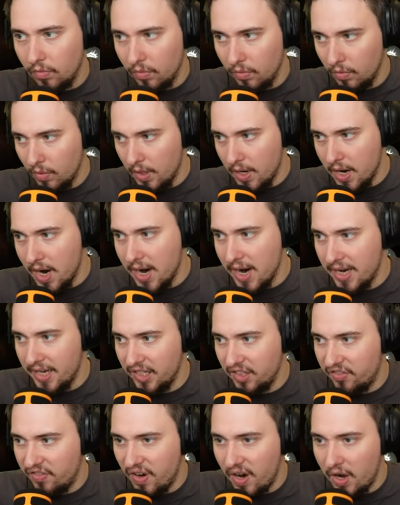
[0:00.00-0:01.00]

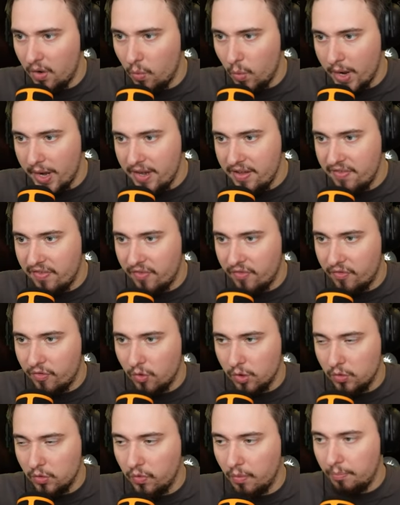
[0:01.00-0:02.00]
Nice. Fire wave,
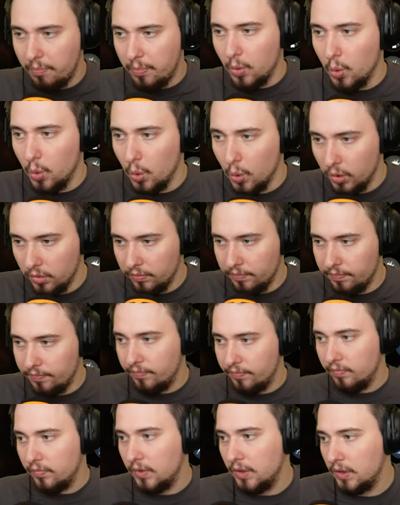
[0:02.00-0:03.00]
force for pull.
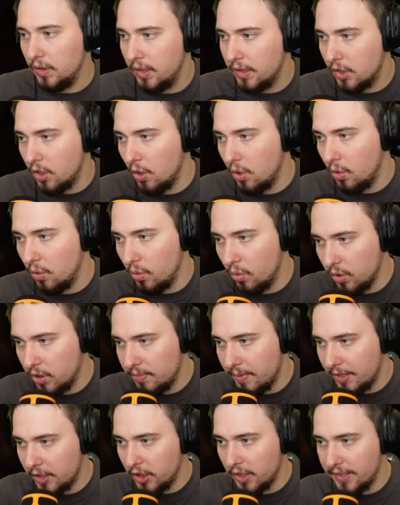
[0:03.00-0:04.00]
Let's go special